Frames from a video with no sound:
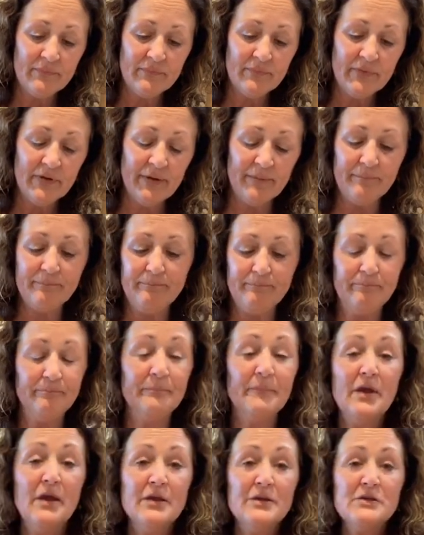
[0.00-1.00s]
Yep.
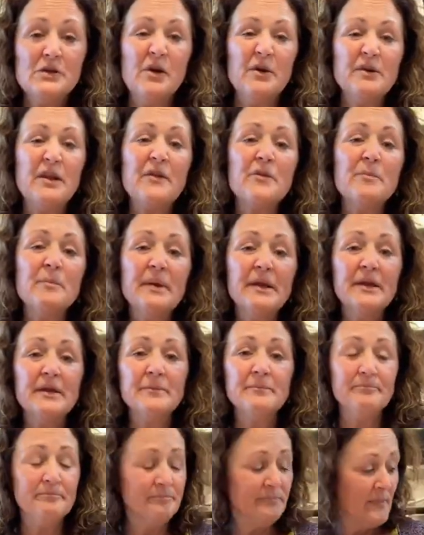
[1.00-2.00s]
So another minute,
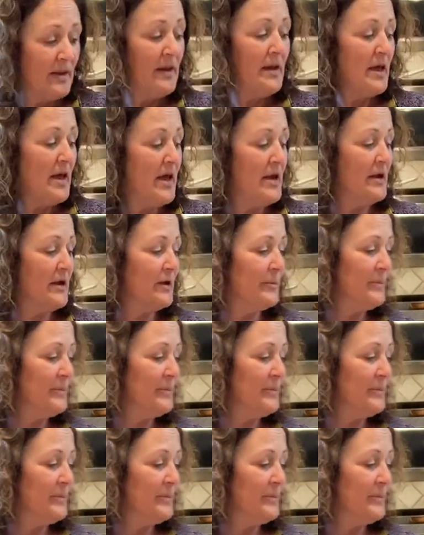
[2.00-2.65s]
and it'll be